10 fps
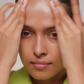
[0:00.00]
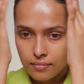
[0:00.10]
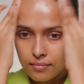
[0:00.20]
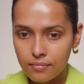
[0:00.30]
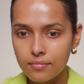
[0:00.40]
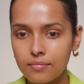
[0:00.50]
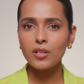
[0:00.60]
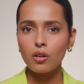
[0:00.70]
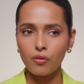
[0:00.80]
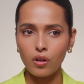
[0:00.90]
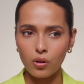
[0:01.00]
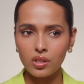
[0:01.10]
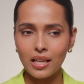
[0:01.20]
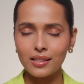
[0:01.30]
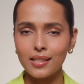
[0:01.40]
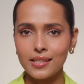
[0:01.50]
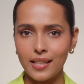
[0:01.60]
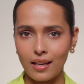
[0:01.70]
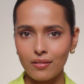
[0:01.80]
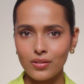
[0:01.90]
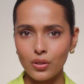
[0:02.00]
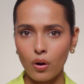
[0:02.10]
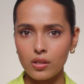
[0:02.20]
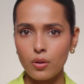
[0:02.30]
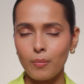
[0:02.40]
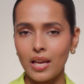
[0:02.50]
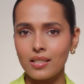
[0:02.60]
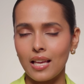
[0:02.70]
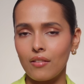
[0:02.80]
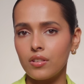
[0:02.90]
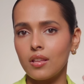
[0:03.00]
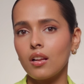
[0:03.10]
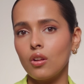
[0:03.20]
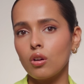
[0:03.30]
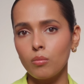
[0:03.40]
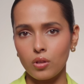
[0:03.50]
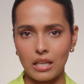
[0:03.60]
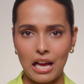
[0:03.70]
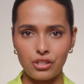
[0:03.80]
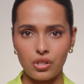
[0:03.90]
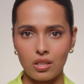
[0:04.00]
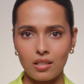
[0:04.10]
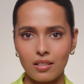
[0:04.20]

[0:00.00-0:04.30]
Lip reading: and a little bit of glow that this gives also makes everything look more natural.